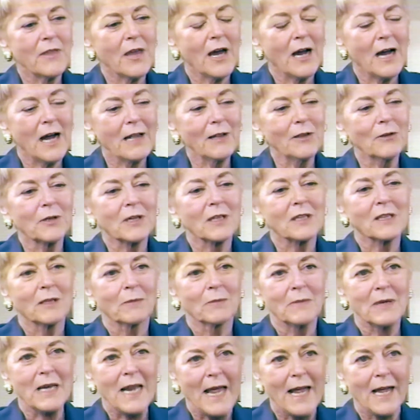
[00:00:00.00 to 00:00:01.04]
I look at
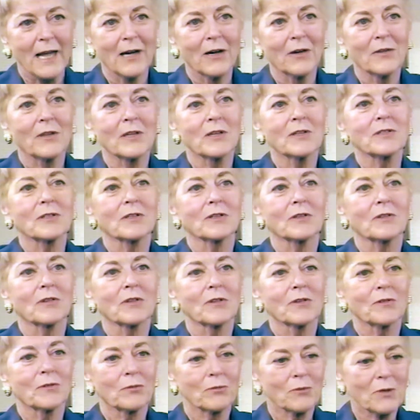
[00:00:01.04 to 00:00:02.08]
them now, these are
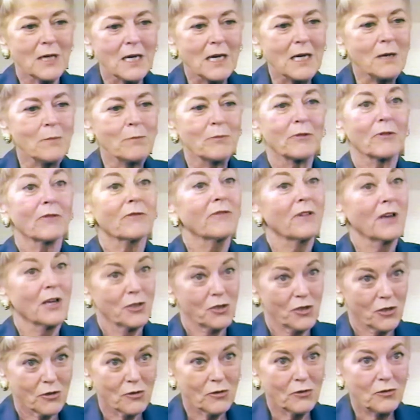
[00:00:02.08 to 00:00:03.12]
three
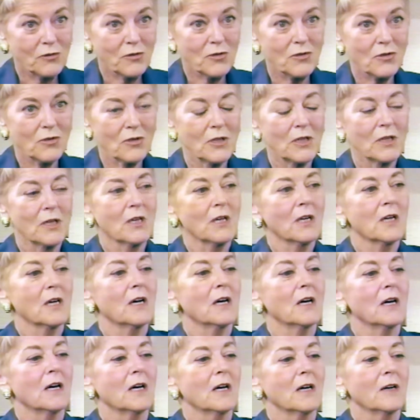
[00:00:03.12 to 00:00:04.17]
professionals.
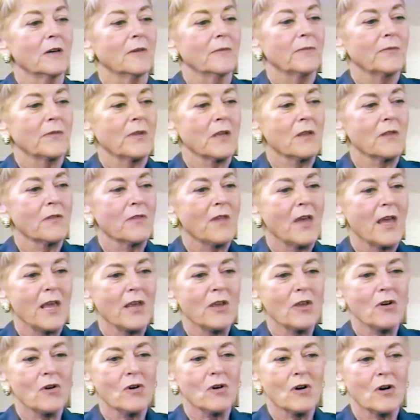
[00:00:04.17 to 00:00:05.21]
Um,
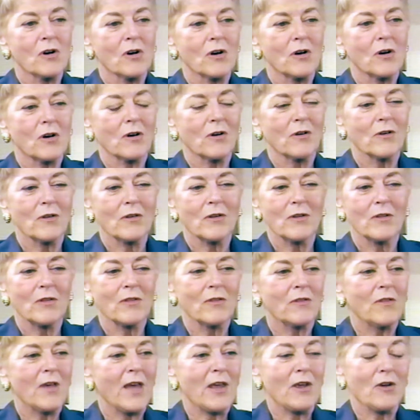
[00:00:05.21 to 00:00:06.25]
they are,
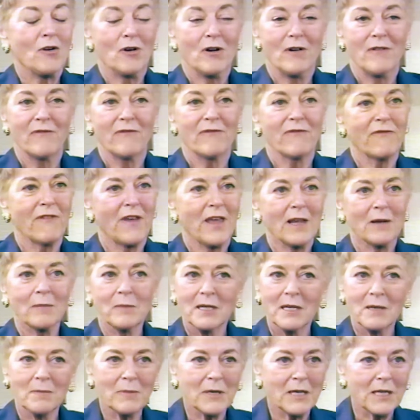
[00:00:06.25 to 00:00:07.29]
they are
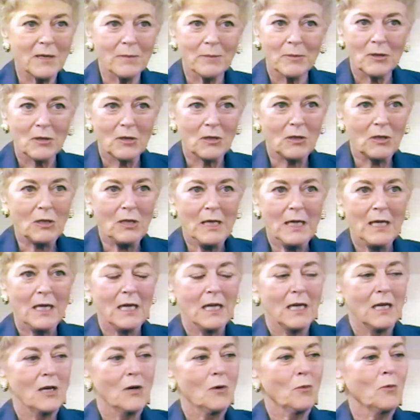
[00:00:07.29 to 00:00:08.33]
family people.
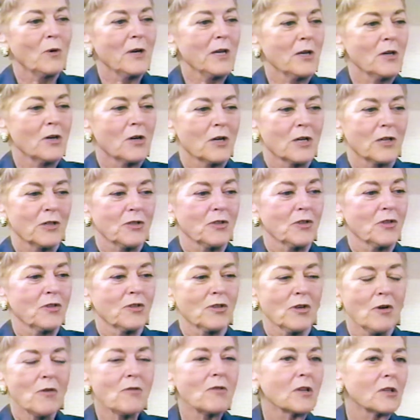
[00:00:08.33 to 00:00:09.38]
We are
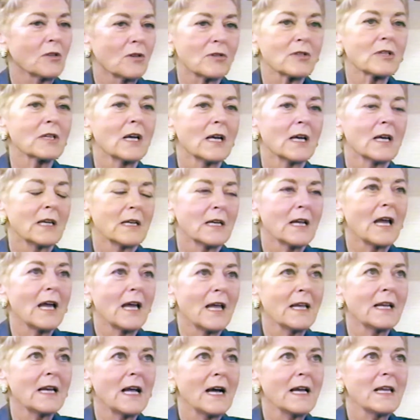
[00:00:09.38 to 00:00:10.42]
so close.
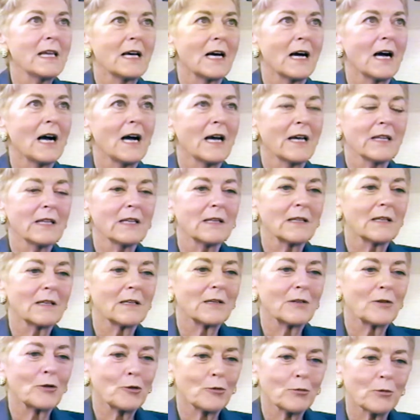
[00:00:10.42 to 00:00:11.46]
And I, I
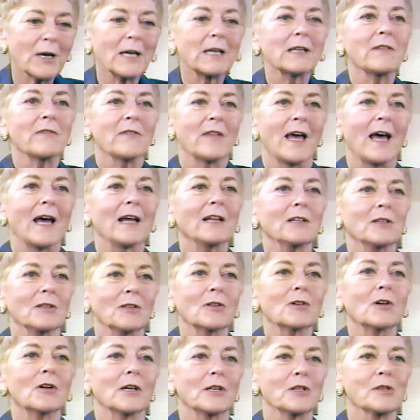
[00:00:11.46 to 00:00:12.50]
credit that
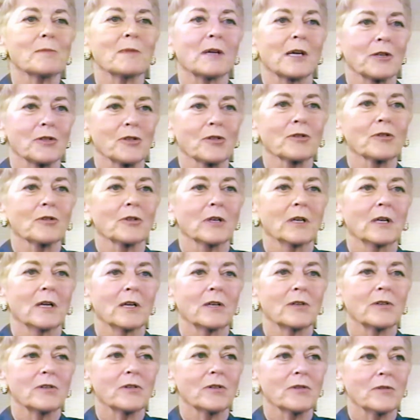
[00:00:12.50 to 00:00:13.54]
in large measure
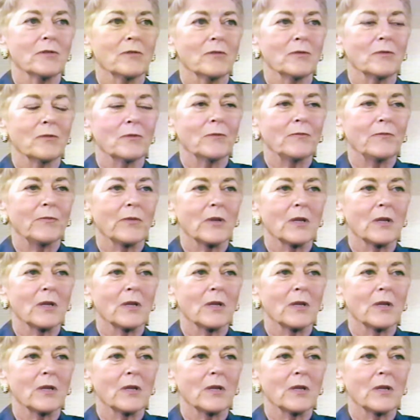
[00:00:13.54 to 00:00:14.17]
to